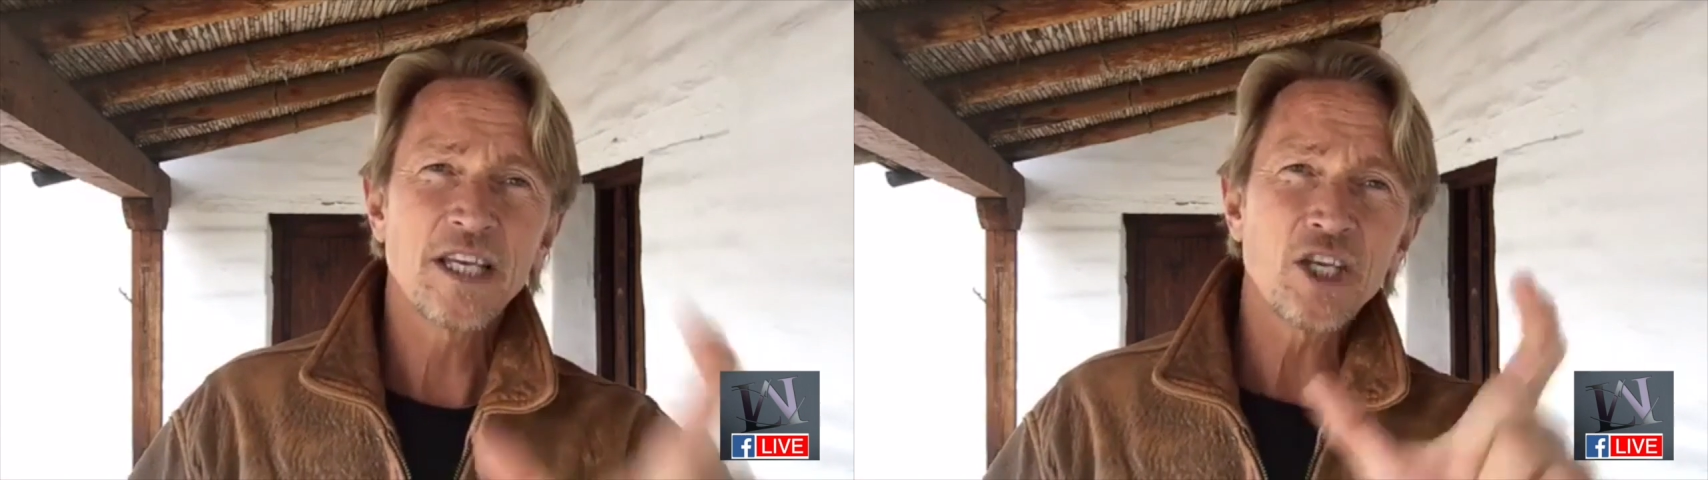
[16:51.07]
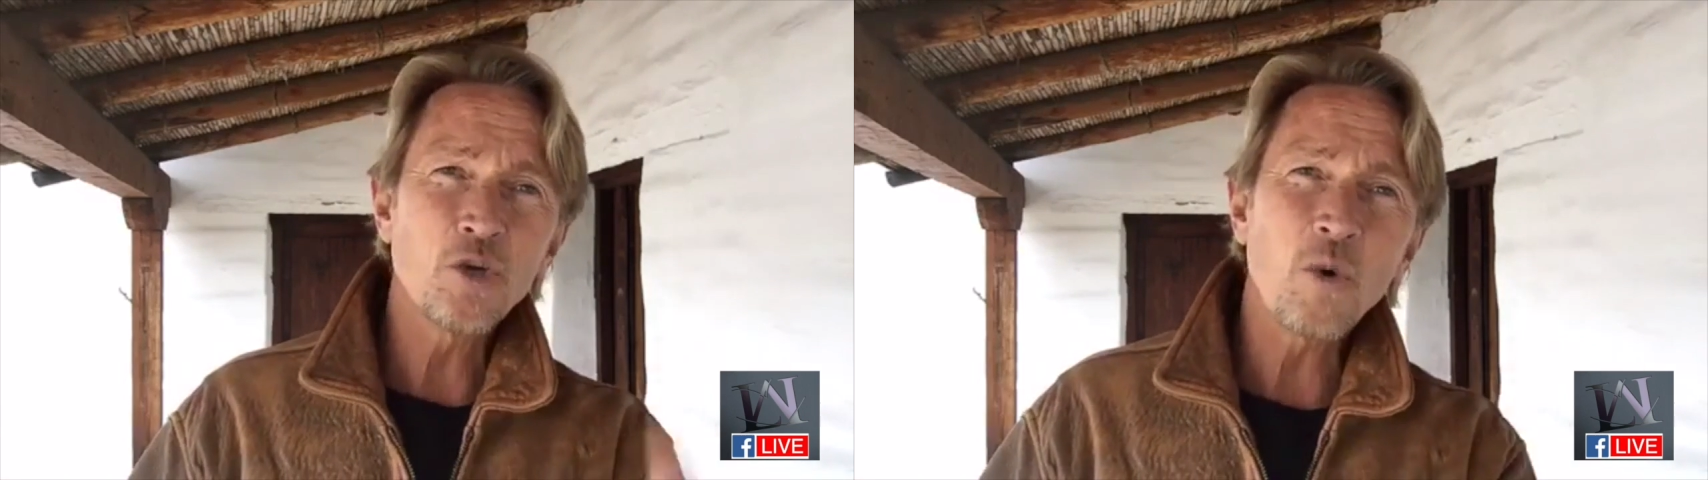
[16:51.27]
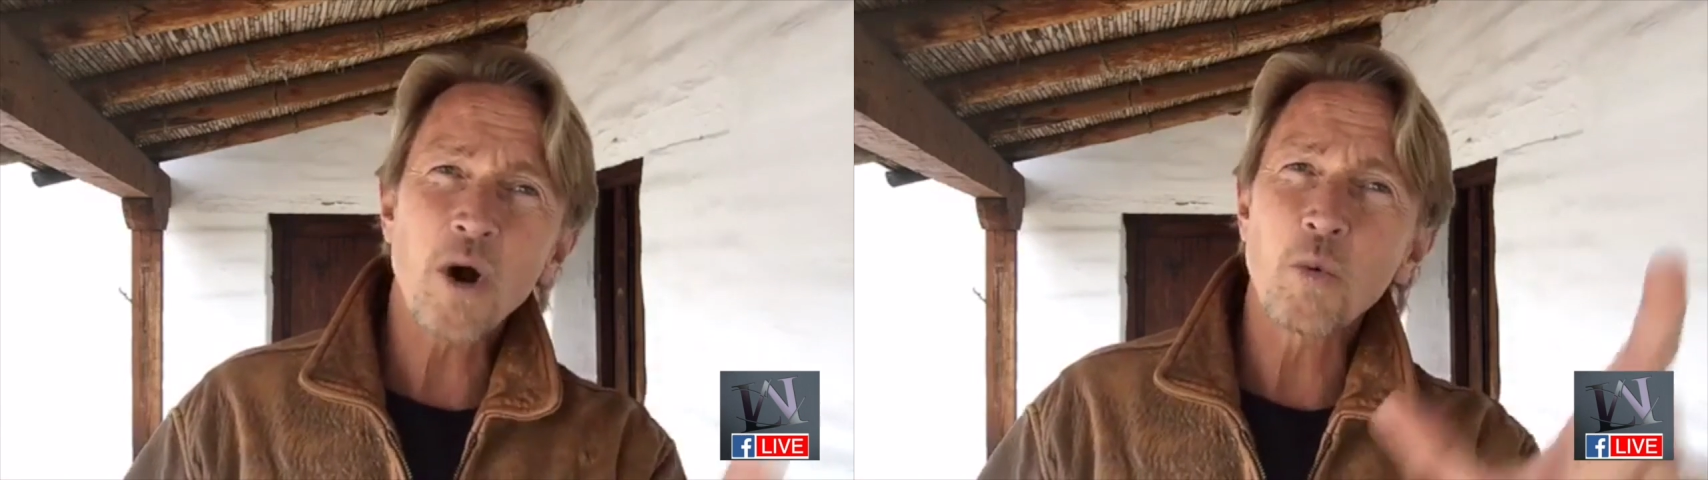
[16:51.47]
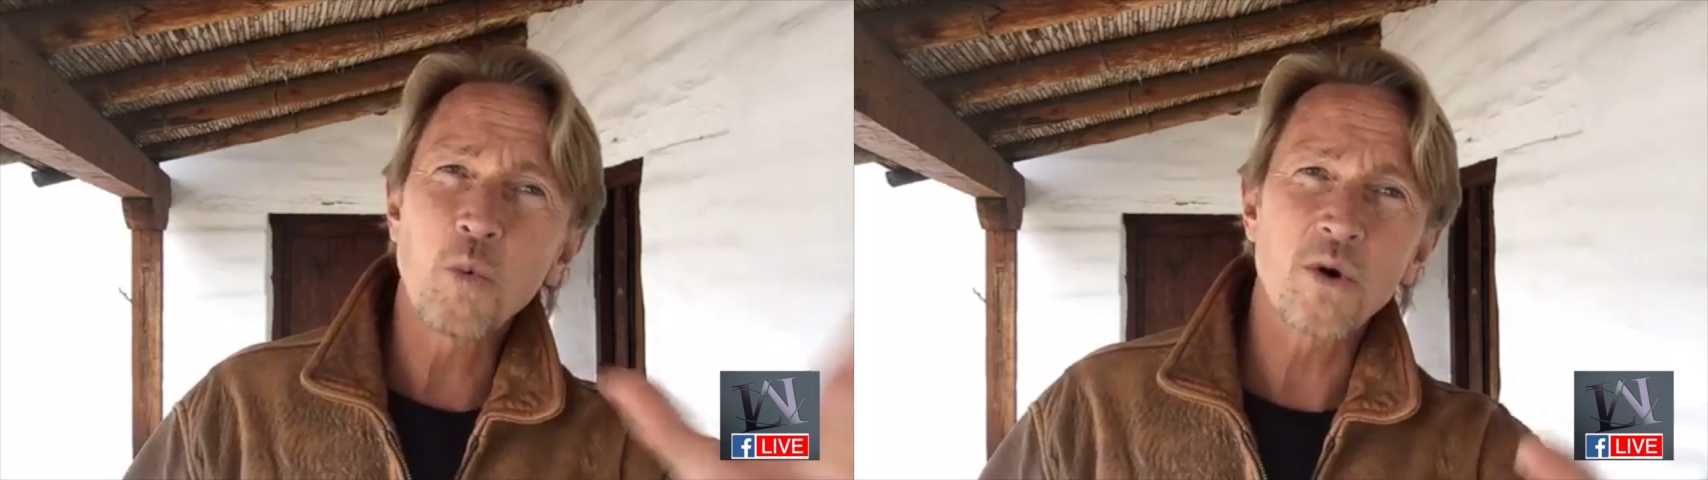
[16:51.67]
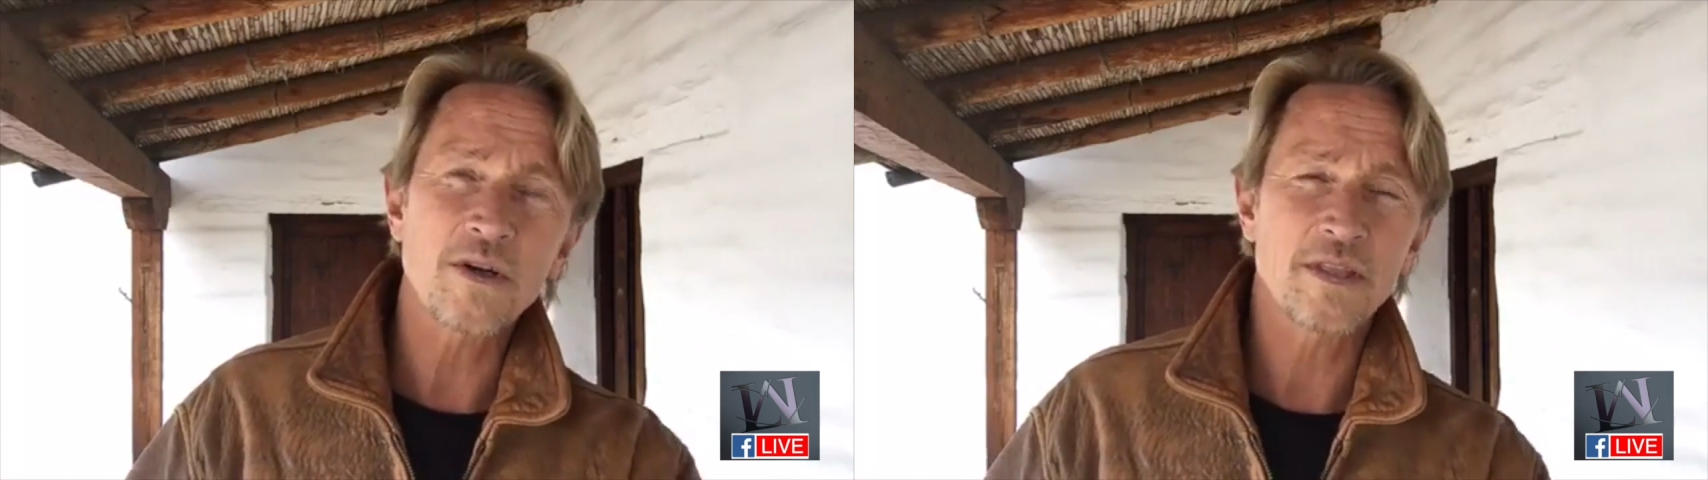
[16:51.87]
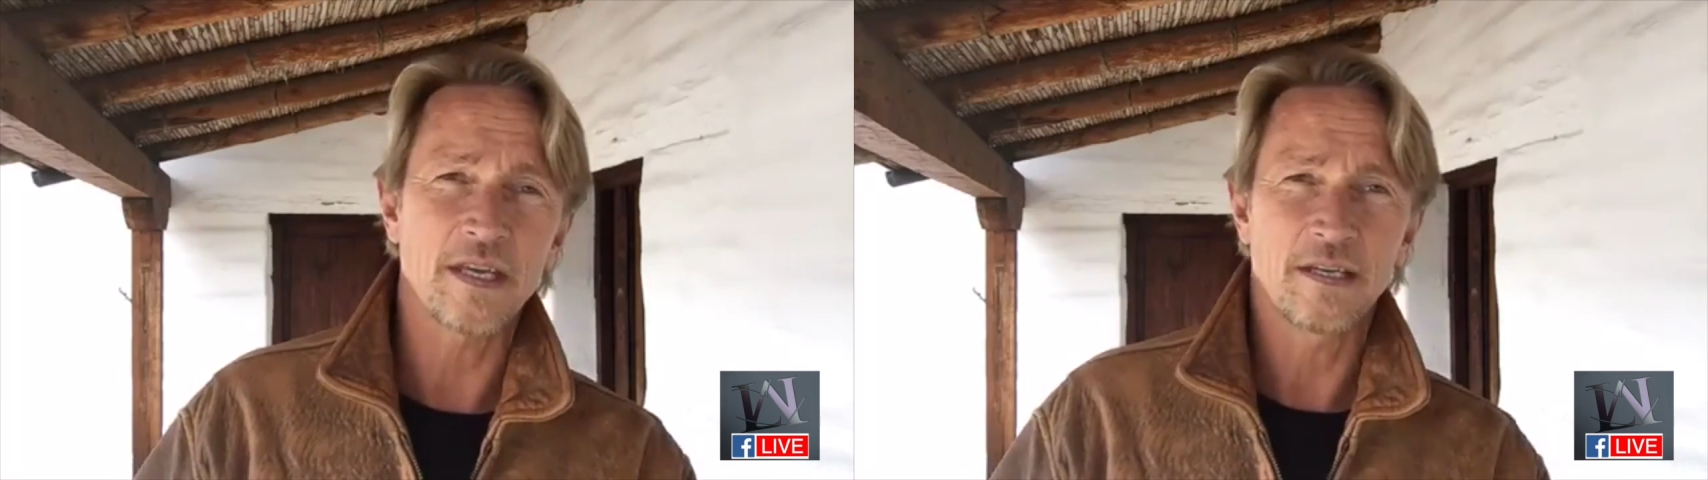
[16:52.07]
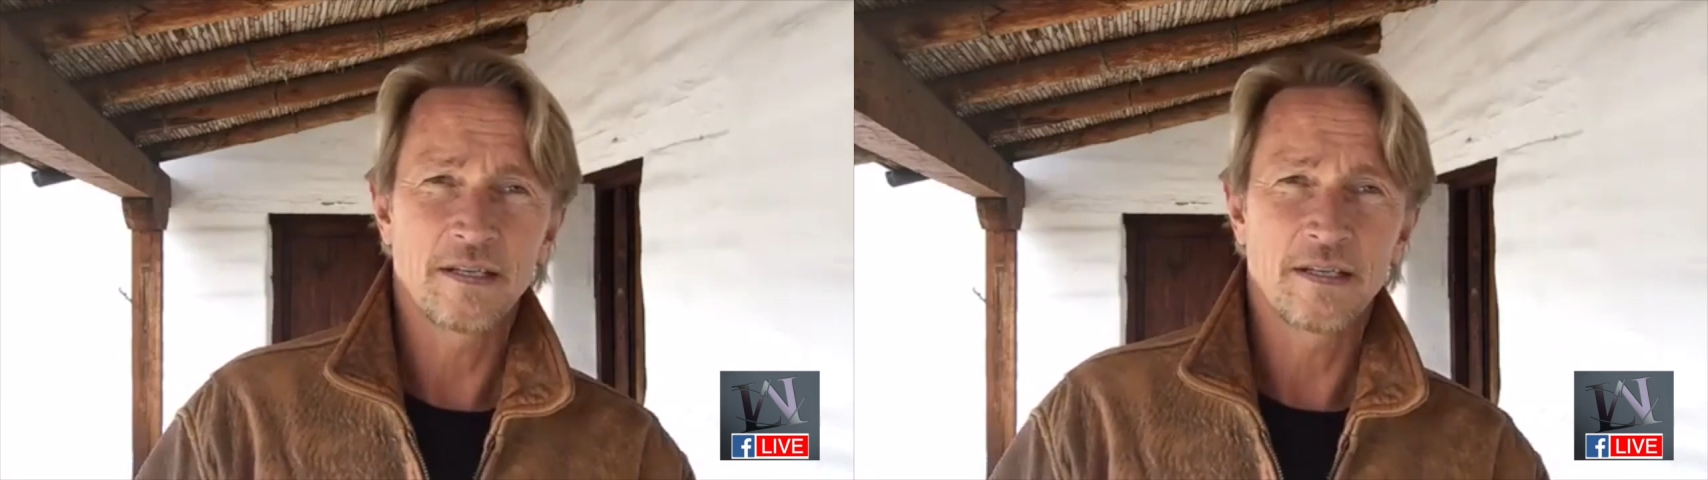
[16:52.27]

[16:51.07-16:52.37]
you are worthy?